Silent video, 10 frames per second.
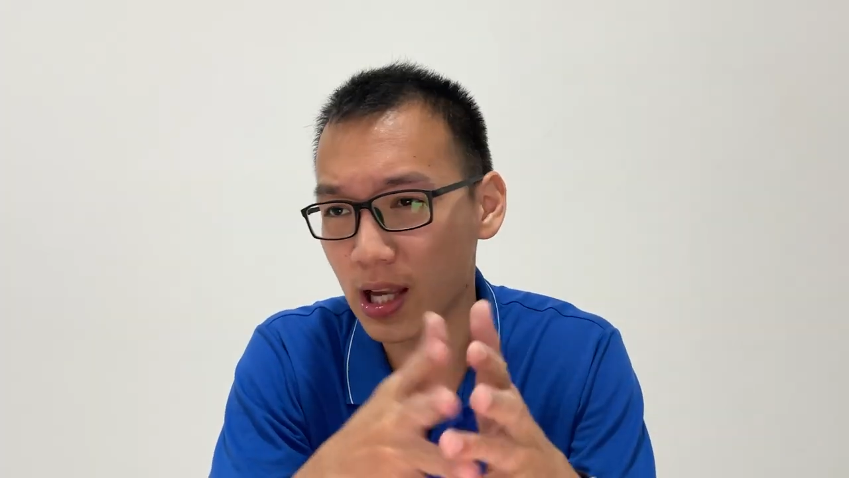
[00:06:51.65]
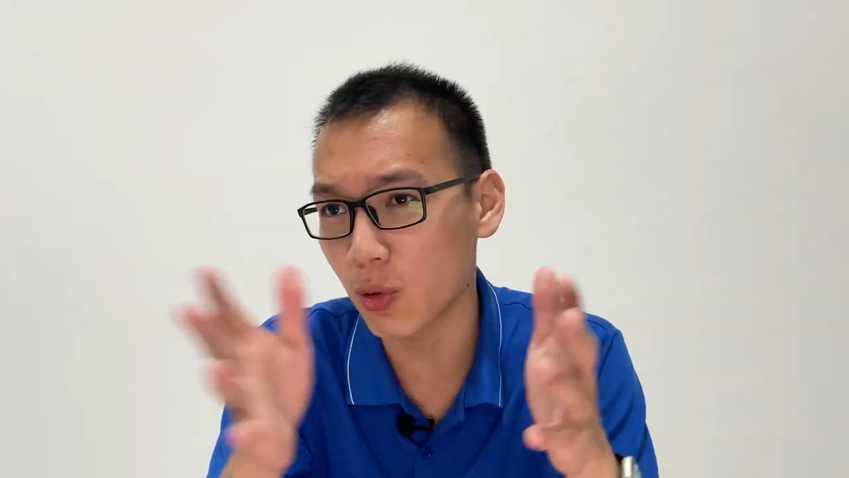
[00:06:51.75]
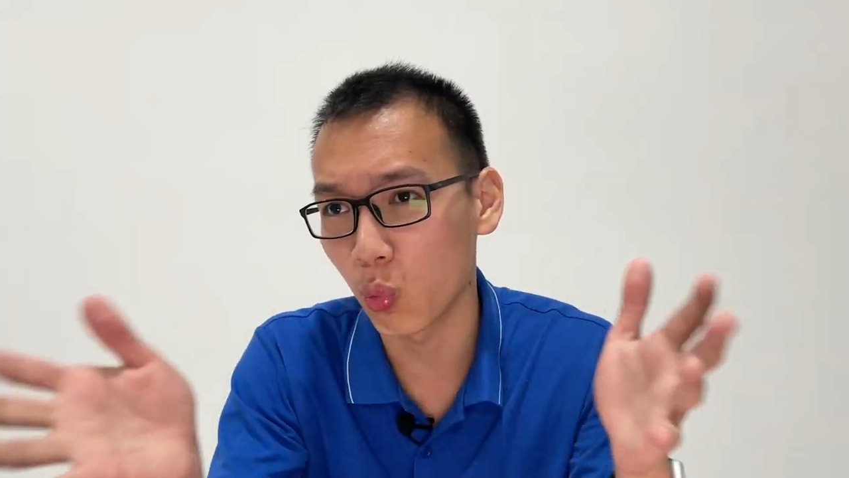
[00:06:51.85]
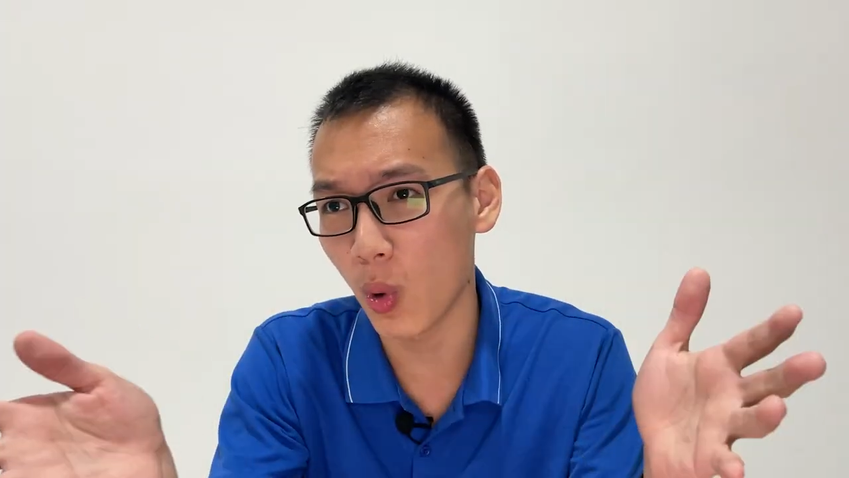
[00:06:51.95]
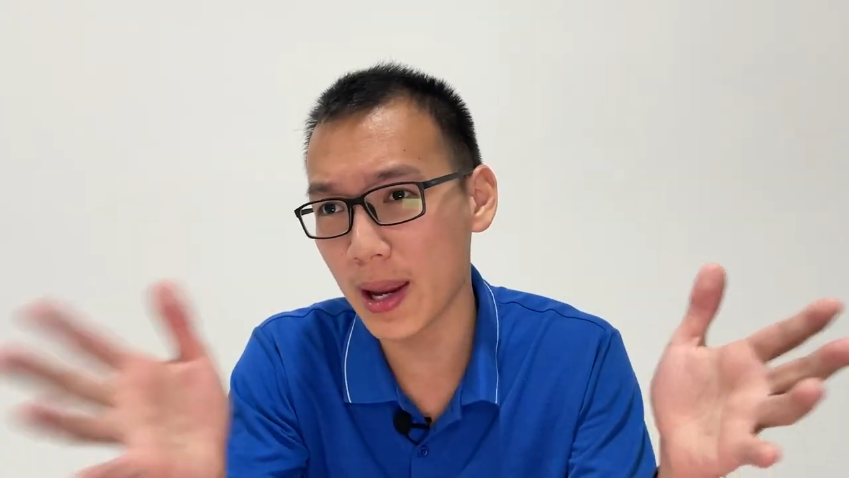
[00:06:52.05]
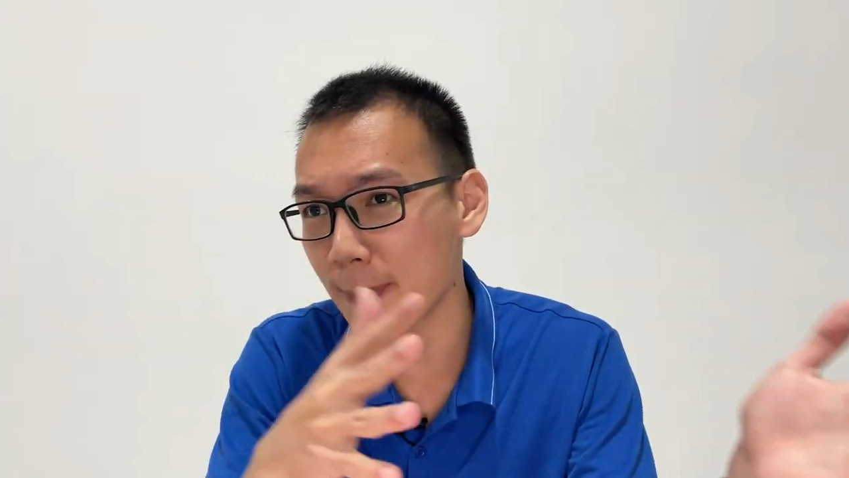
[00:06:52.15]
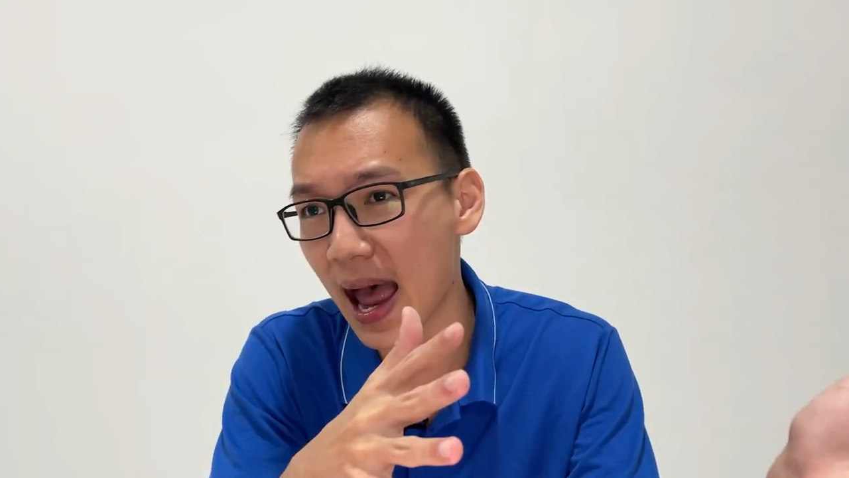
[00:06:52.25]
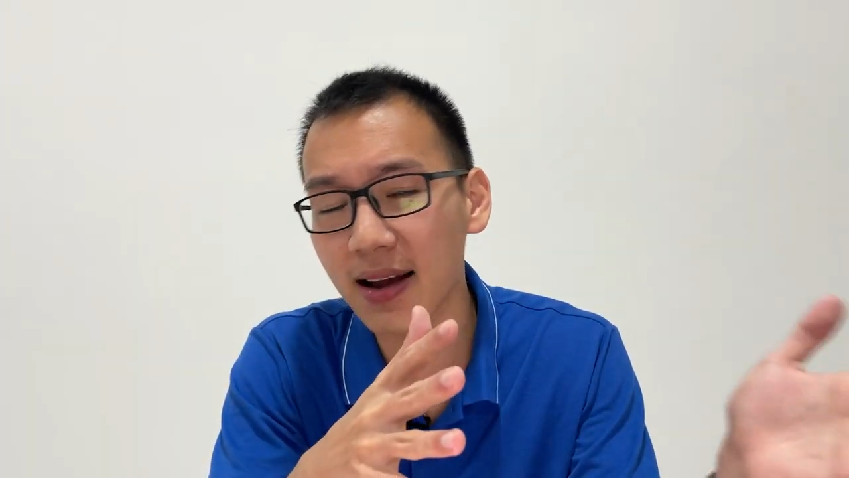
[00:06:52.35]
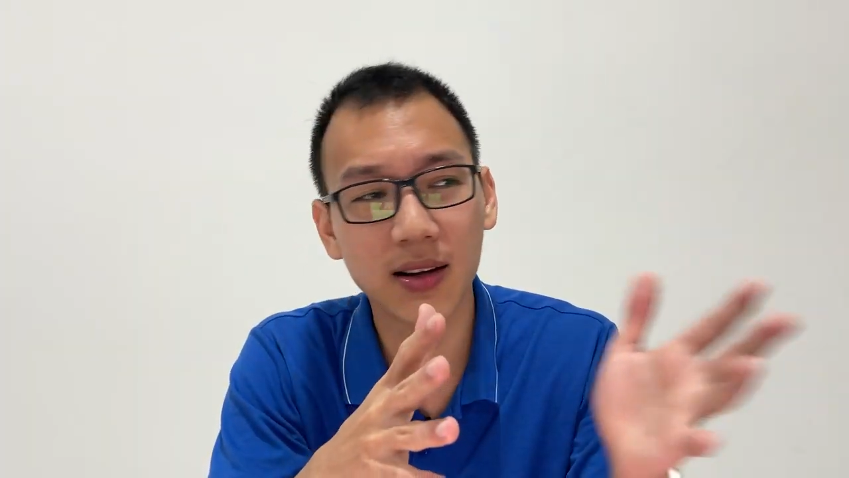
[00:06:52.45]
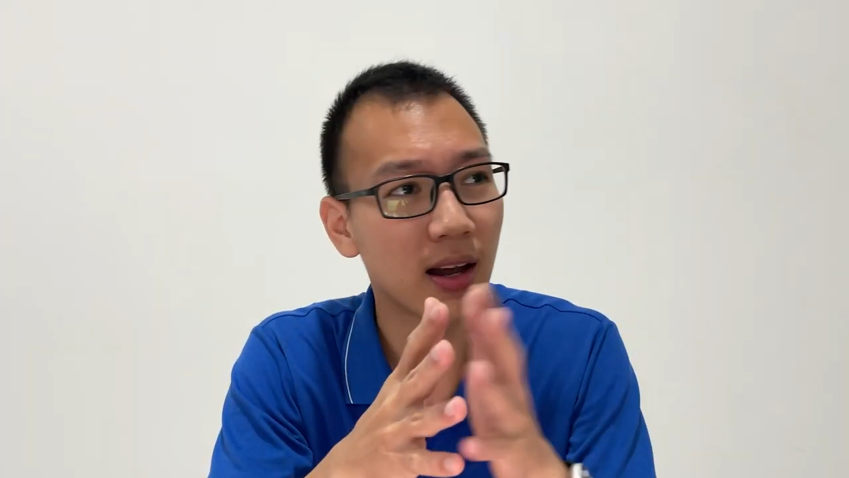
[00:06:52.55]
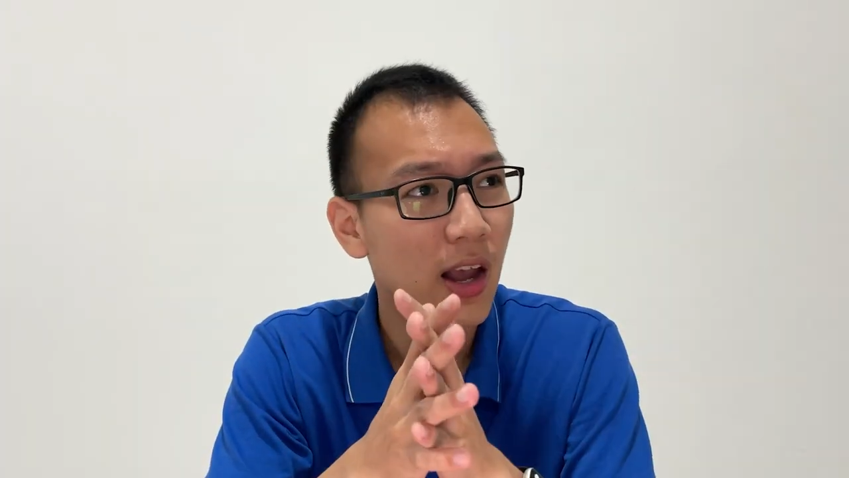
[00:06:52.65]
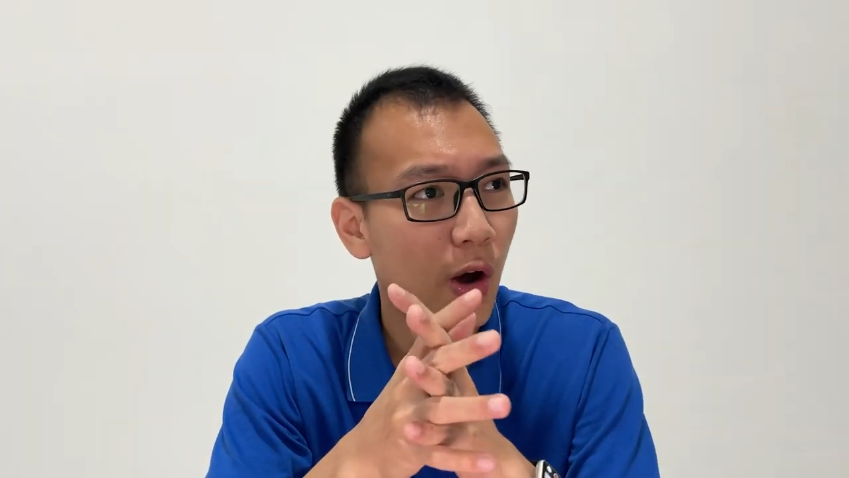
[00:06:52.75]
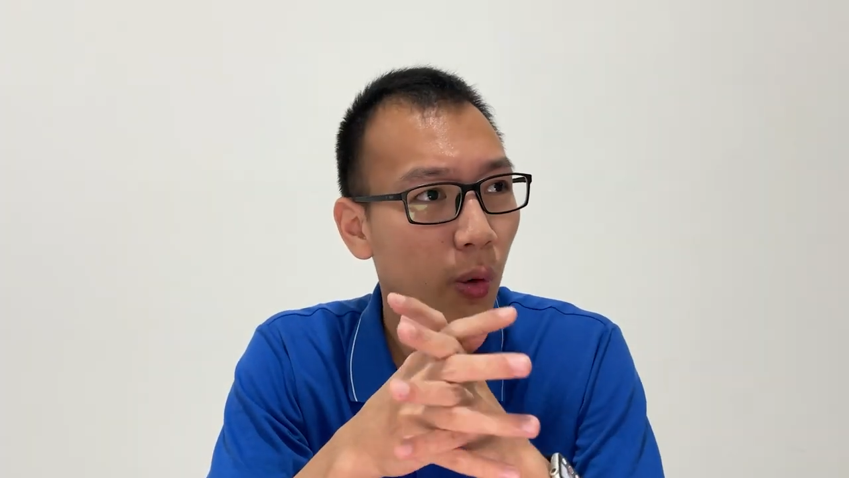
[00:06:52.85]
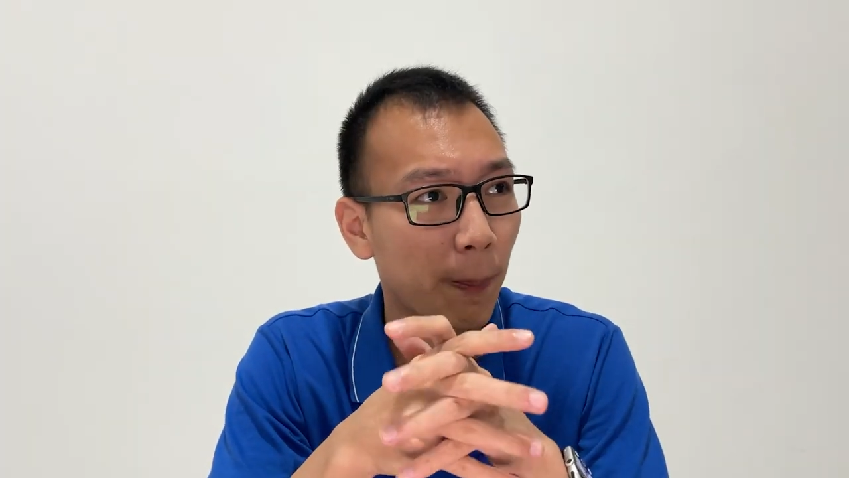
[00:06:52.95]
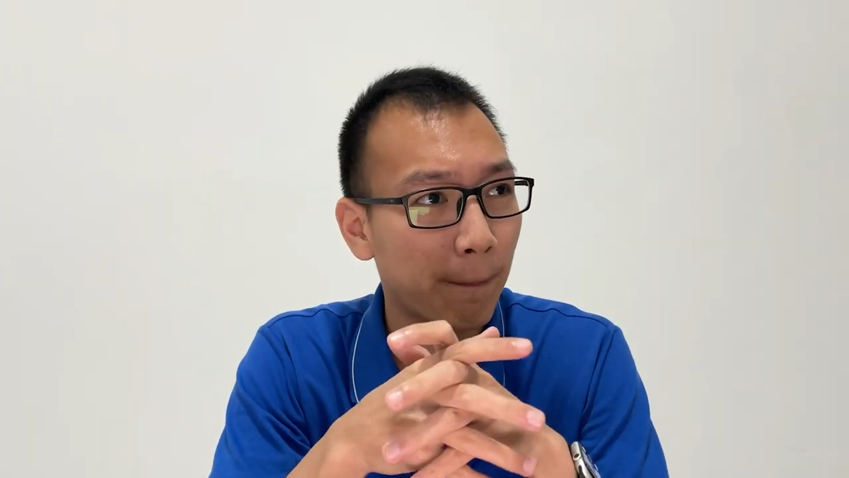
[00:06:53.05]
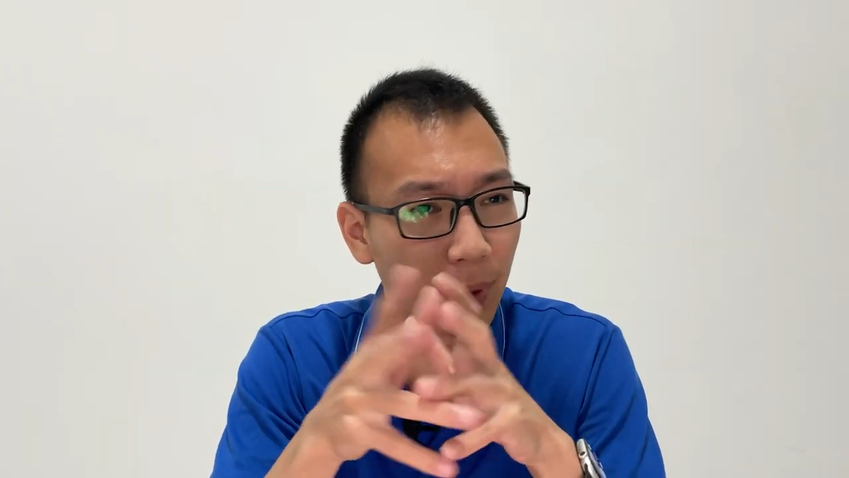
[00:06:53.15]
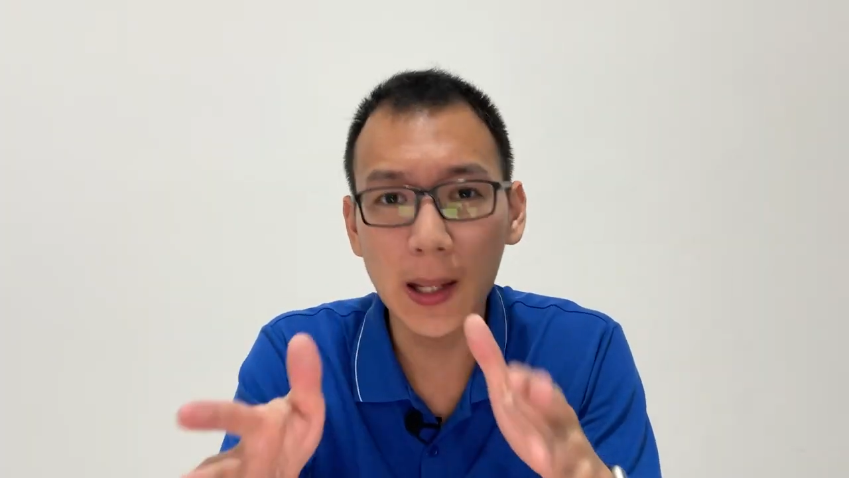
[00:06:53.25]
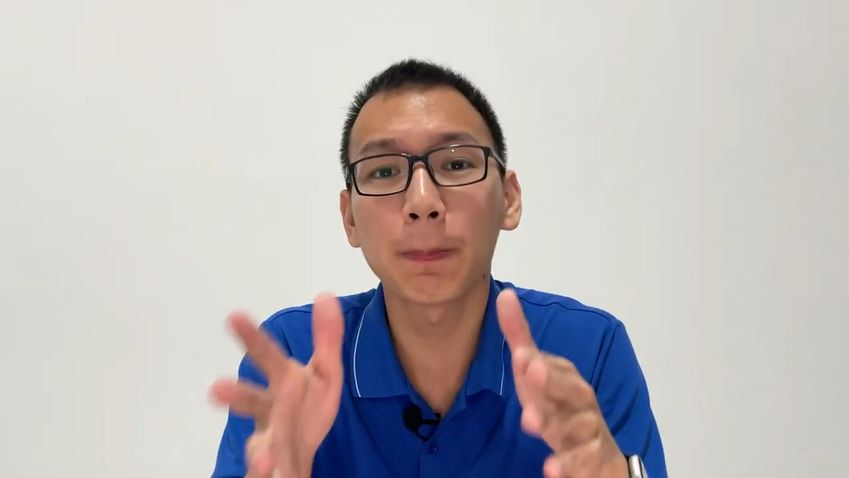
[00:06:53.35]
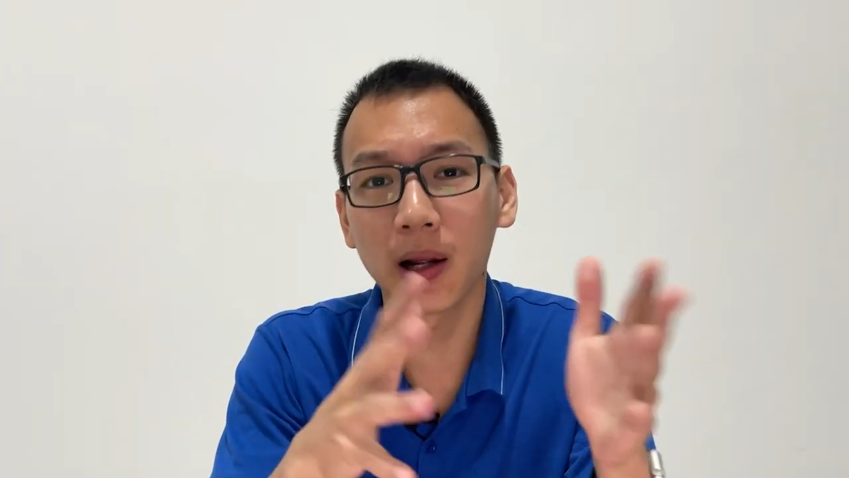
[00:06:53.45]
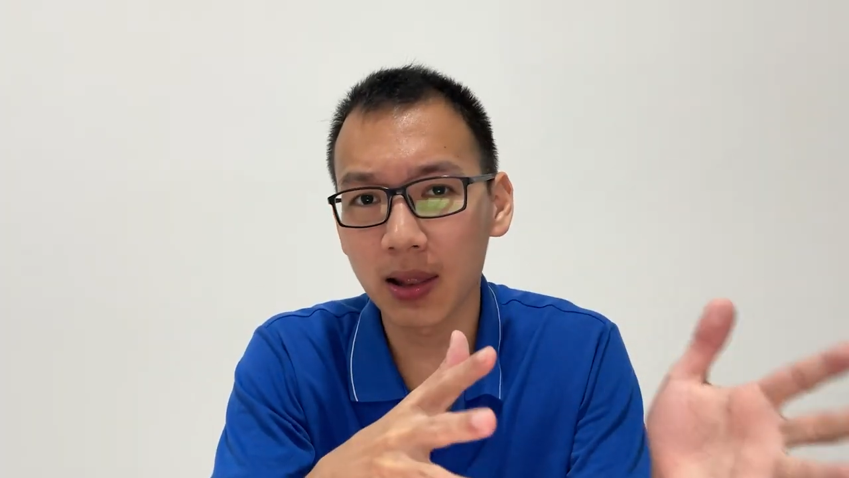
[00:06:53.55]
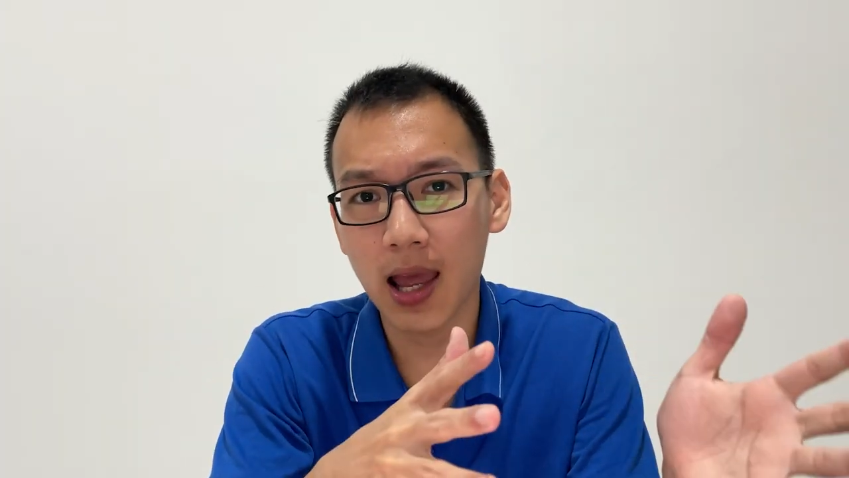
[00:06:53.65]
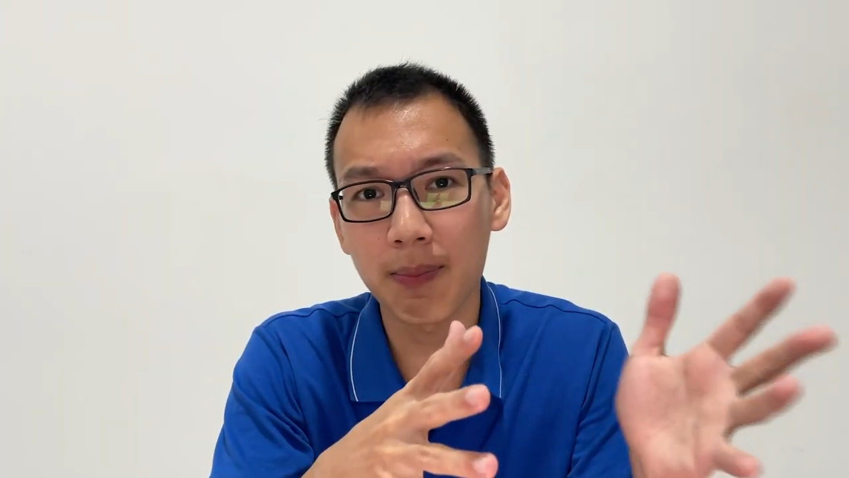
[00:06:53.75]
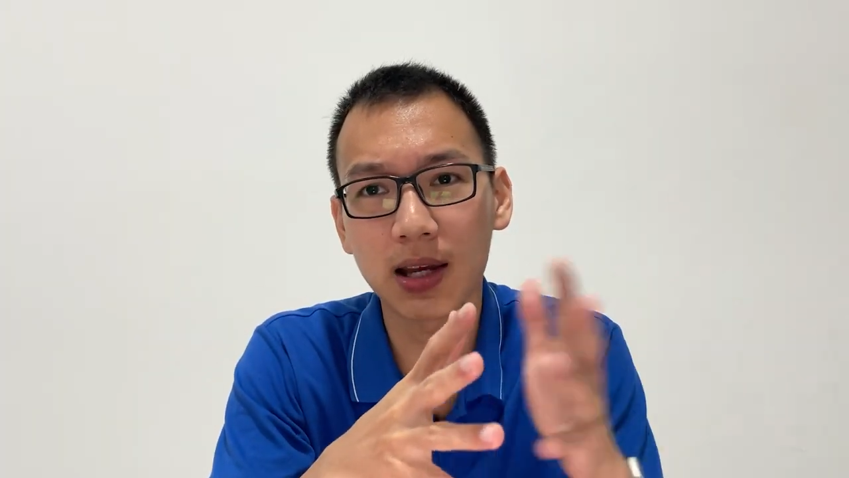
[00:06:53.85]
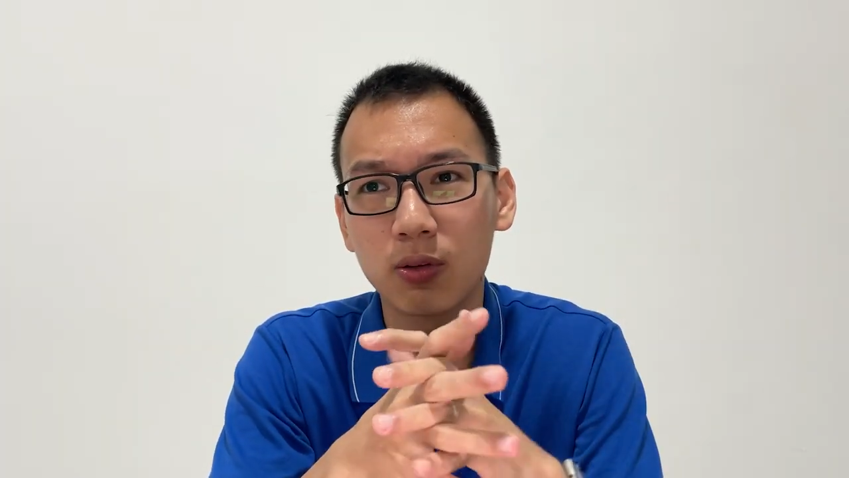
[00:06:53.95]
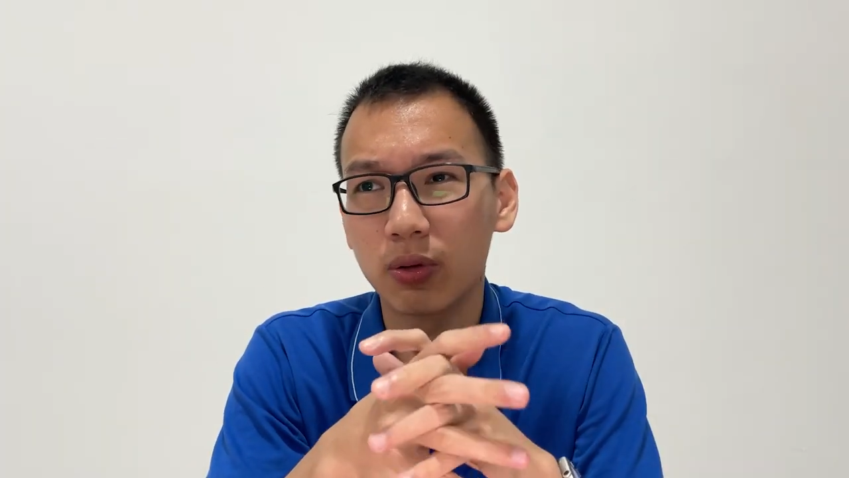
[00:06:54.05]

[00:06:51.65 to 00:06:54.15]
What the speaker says: Like way back, pre-pandemic,